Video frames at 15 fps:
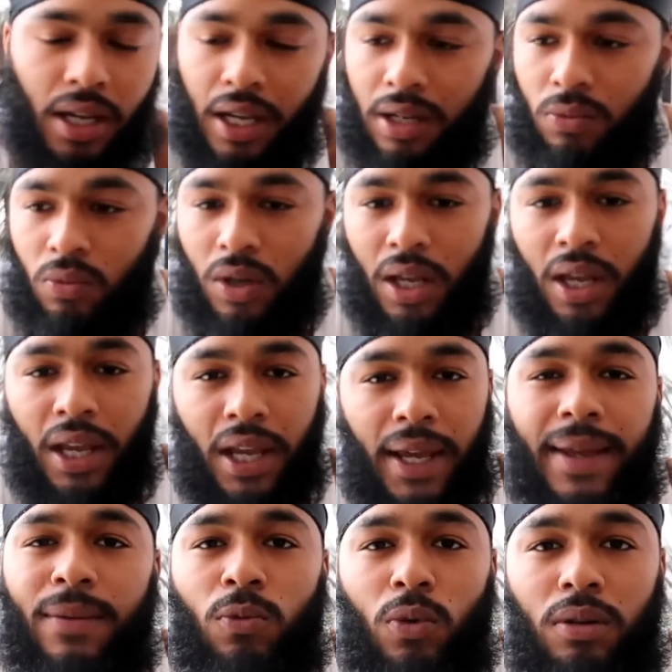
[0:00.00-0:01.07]
and,
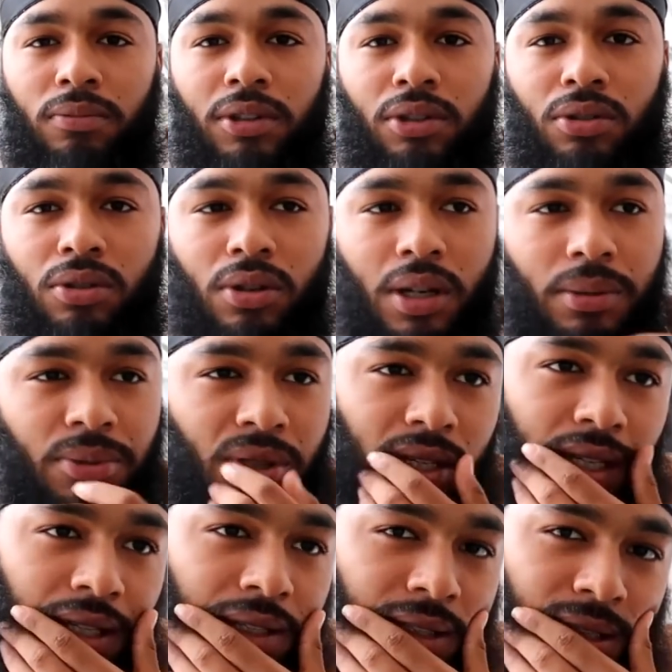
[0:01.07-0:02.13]
and women, you know what I'm
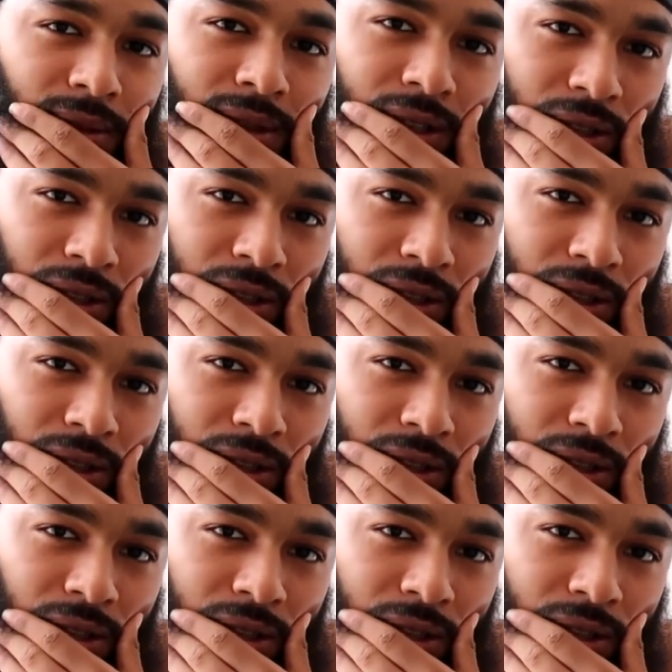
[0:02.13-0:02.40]
saying?